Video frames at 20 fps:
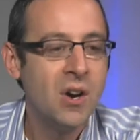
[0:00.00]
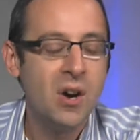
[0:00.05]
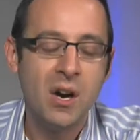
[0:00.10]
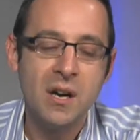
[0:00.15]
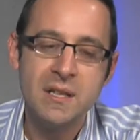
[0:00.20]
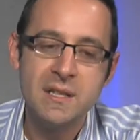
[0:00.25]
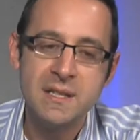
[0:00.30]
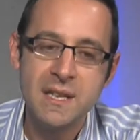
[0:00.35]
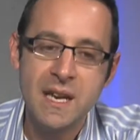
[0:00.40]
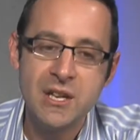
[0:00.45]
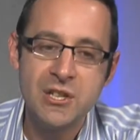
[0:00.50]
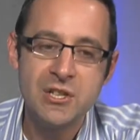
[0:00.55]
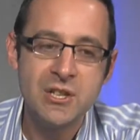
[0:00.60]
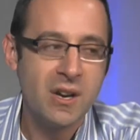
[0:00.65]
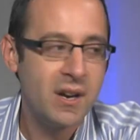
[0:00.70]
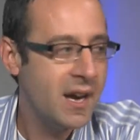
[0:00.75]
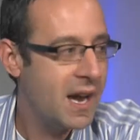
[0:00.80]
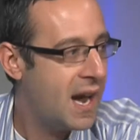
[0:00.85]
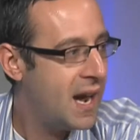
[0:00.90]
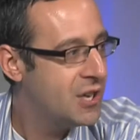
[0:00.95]
our
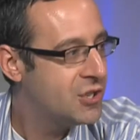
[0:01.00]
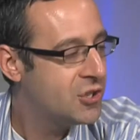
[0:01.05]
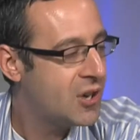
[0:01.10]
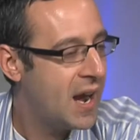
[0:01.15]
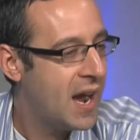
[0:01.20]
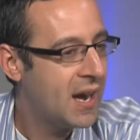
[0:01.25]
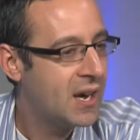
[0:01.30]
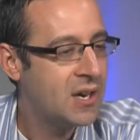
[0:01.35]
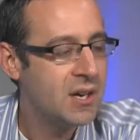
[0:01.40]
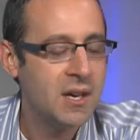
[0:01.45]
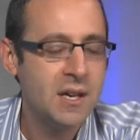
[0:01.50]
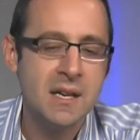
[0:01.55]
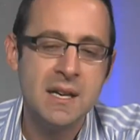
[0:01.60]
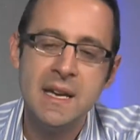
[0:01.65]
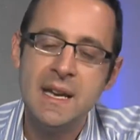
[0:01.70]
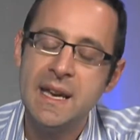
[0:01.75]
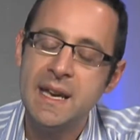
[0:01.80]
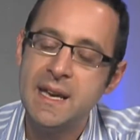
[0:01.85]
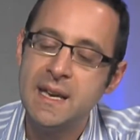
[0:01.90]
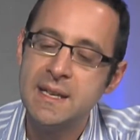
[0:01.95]
stationary eye tracker
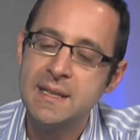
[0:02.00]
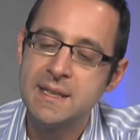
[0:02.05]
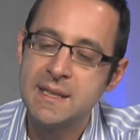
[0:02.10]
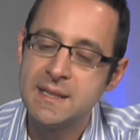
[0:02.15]
is a